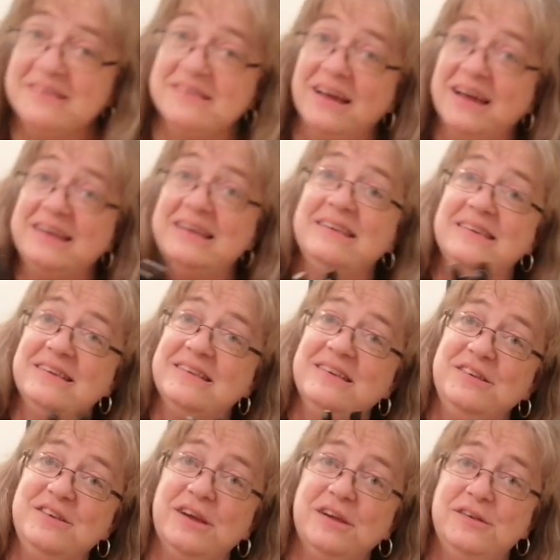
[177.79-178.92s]
decided to
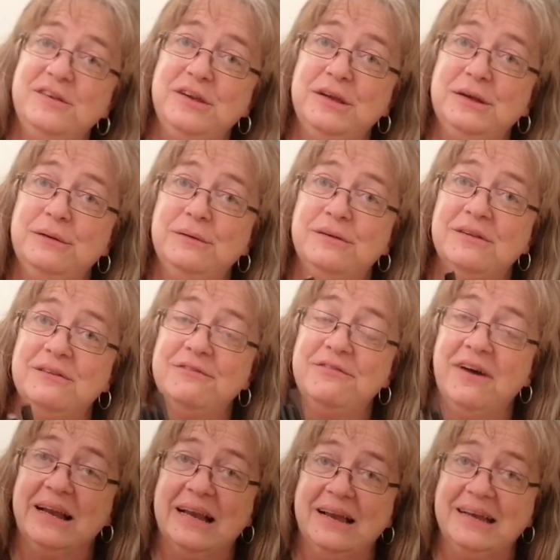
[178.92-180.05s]
just use
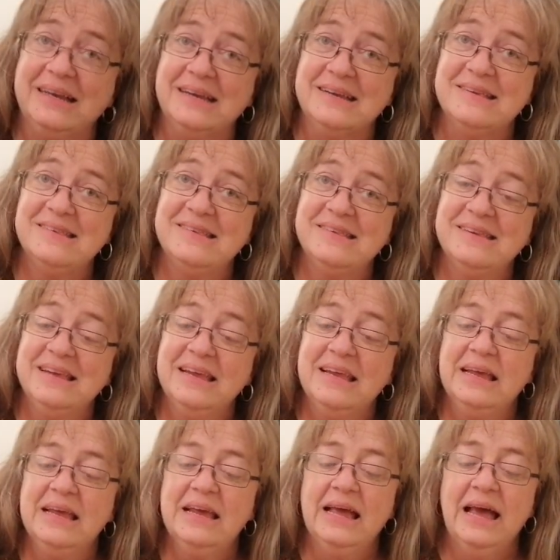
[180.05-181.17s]
fine liners,
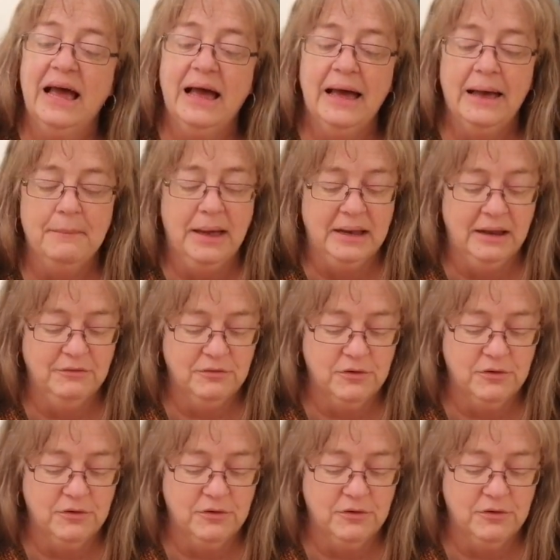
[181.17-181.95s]
and